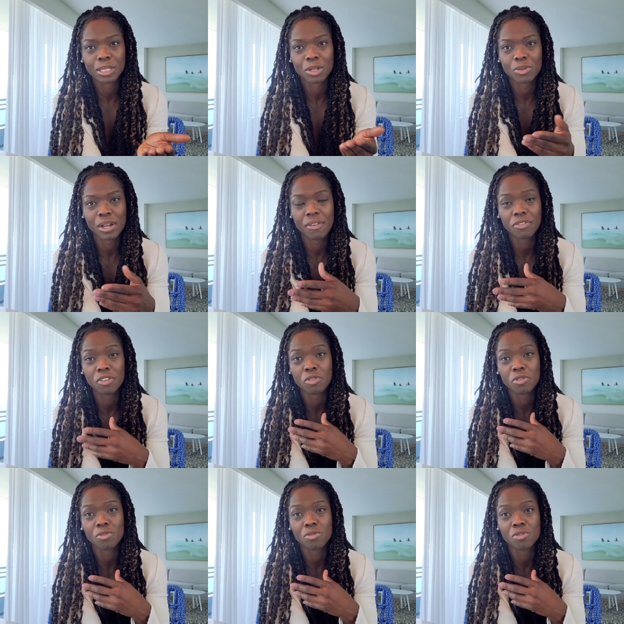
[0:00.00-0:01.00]
So if
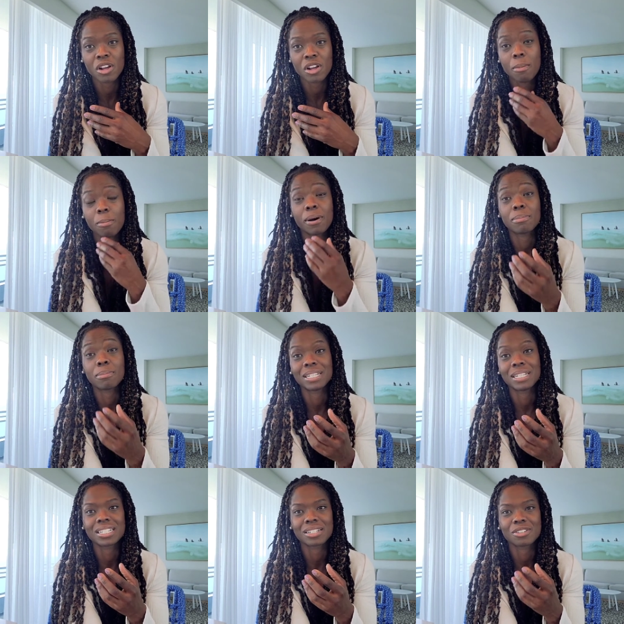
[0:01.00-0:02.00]
you
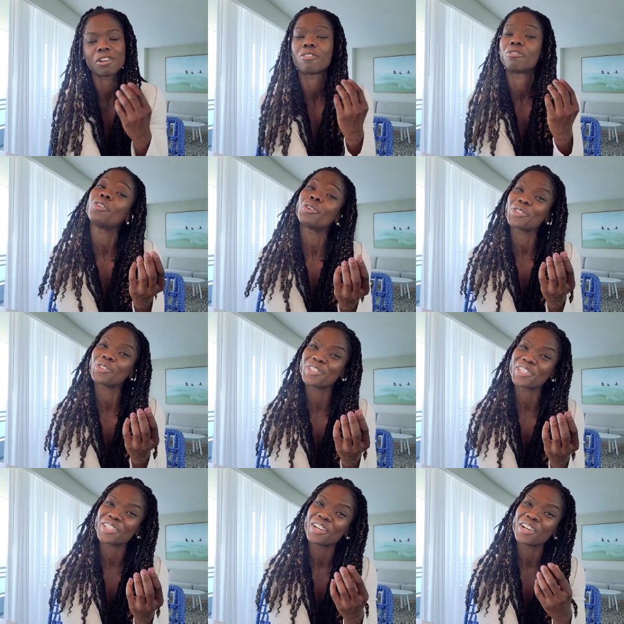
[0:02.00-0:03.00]
publish your photos,
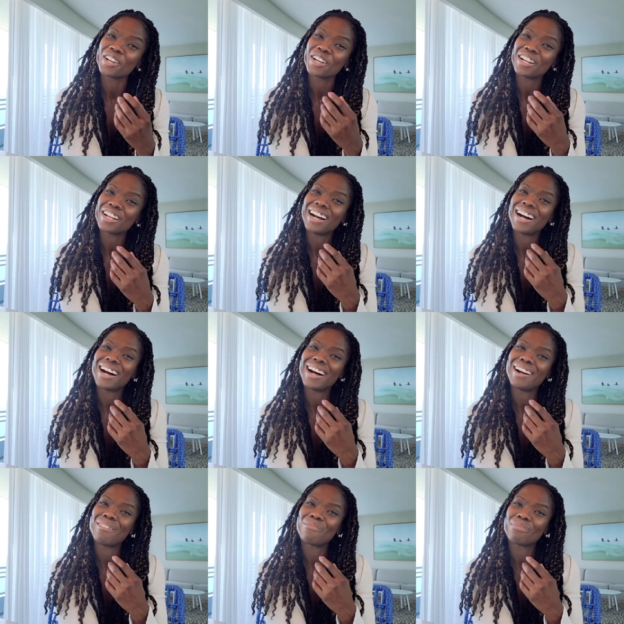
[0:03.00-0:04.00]

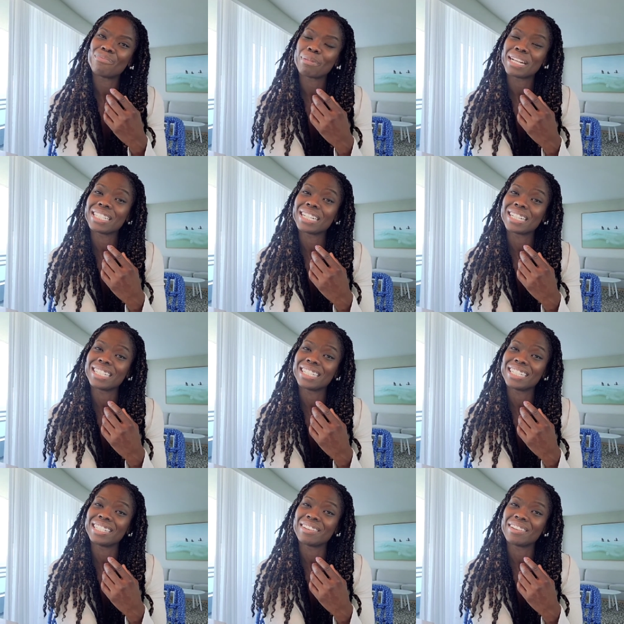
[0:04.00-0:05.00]
um,
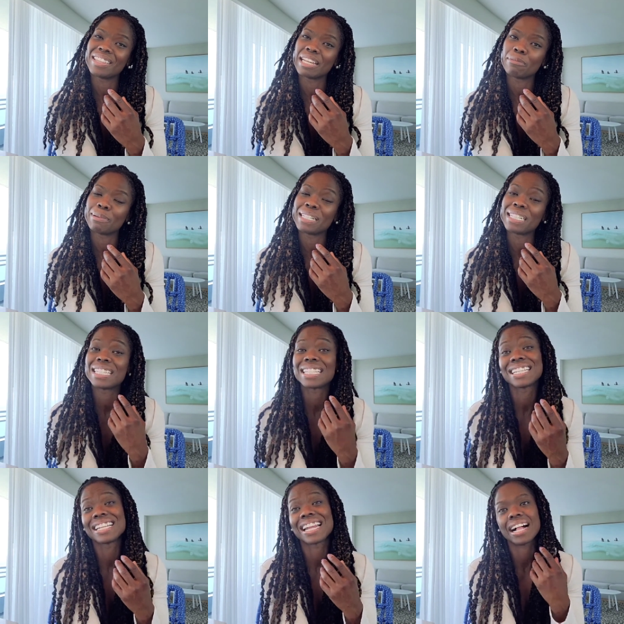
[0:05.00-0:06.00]
basically they've been
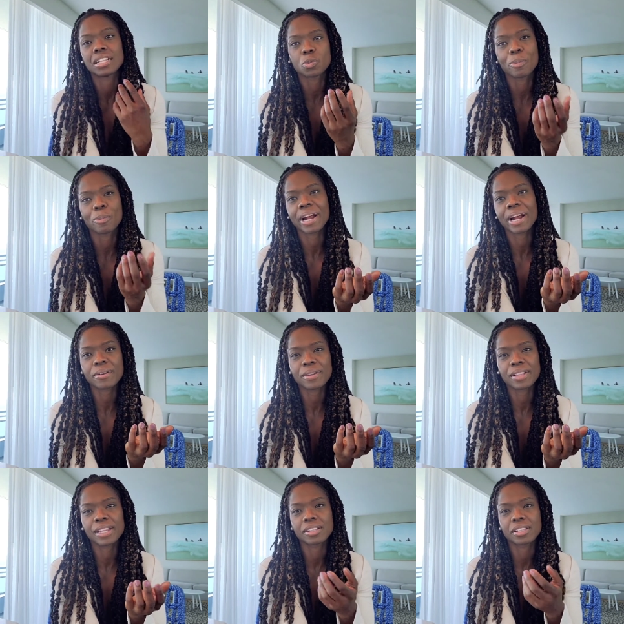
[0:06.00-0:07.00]
seen elsewhere
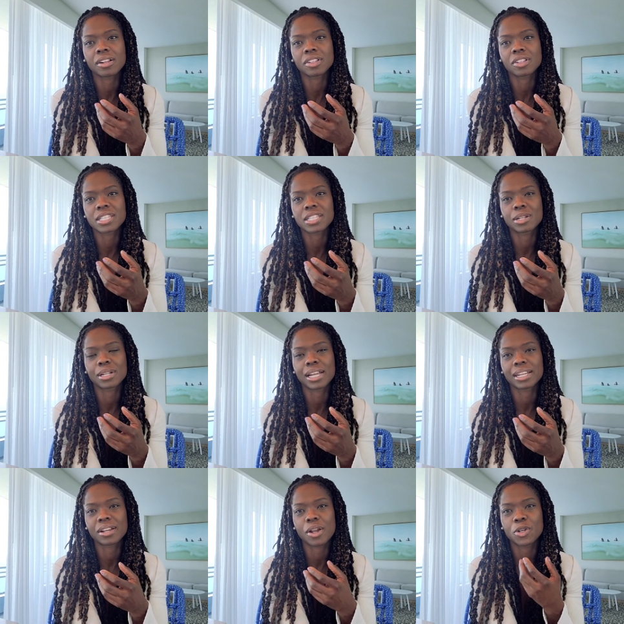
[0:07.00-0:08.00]
and they're not considered
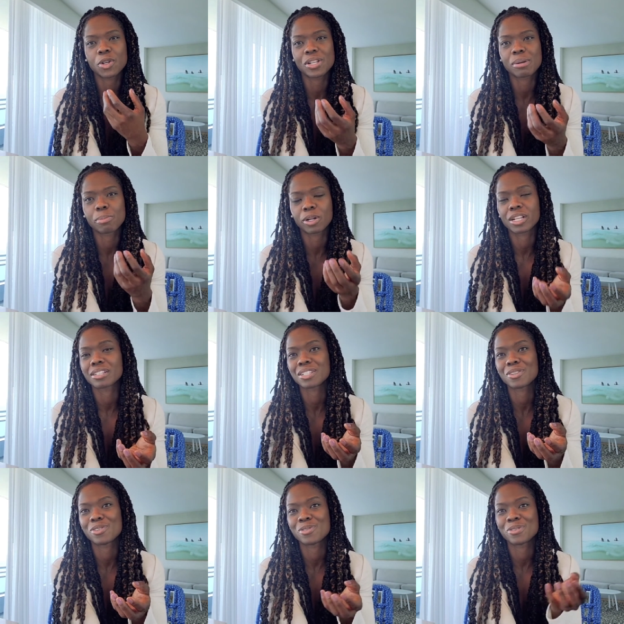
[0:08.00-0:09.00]
like any unique product,
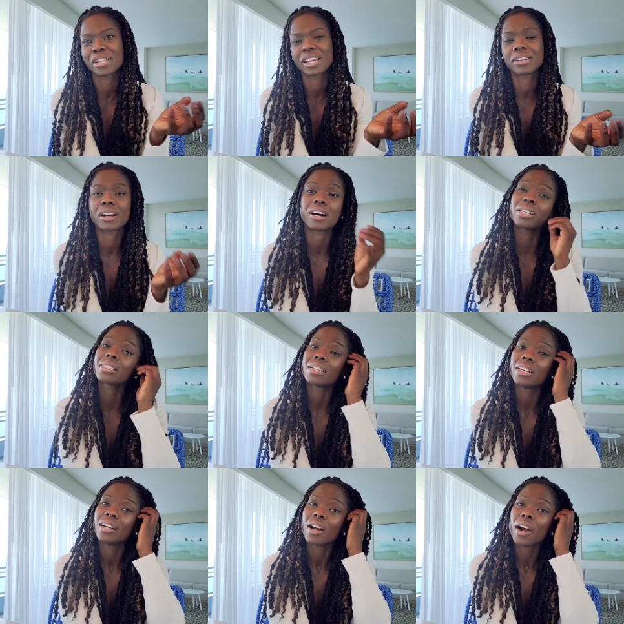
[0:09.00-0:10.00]
so you cannot,
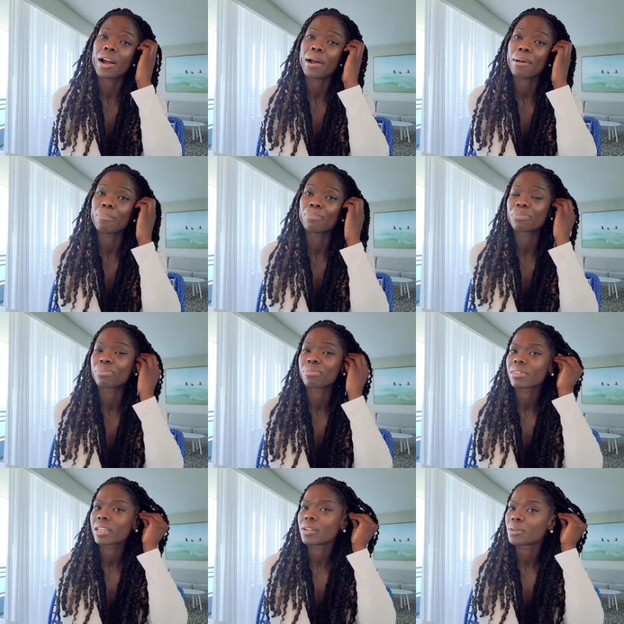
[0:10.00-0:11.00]
um,
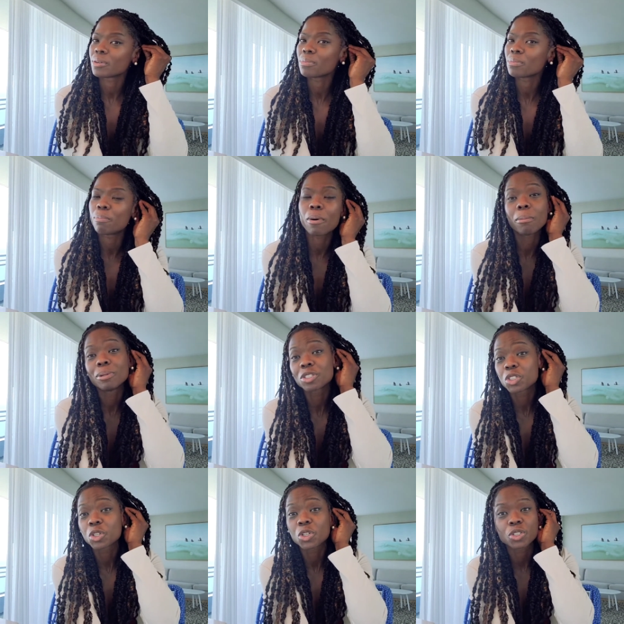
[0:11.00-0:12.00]
you know,
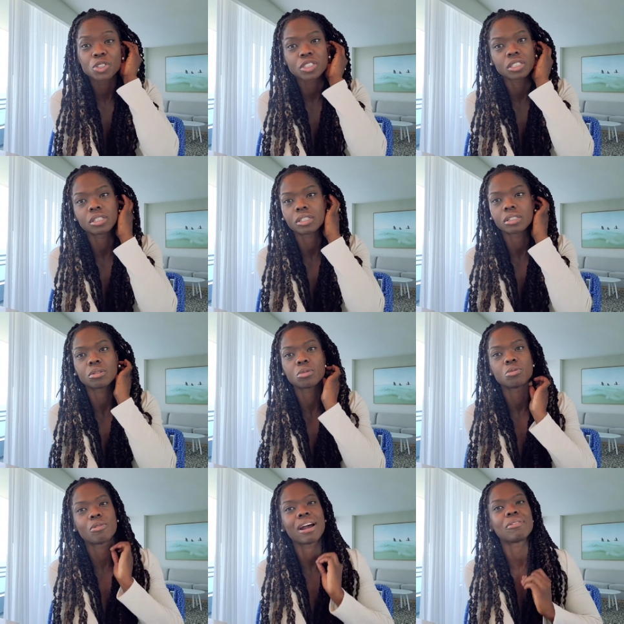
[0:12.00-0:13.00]
publisher or
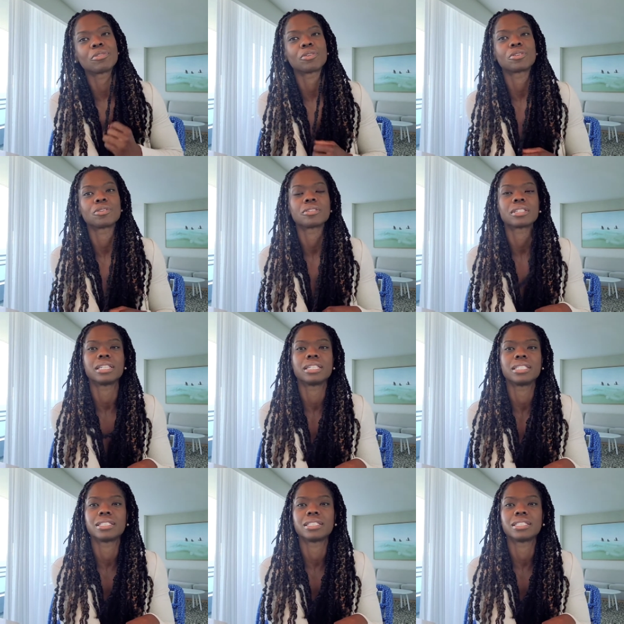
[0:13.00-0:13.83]
whoever is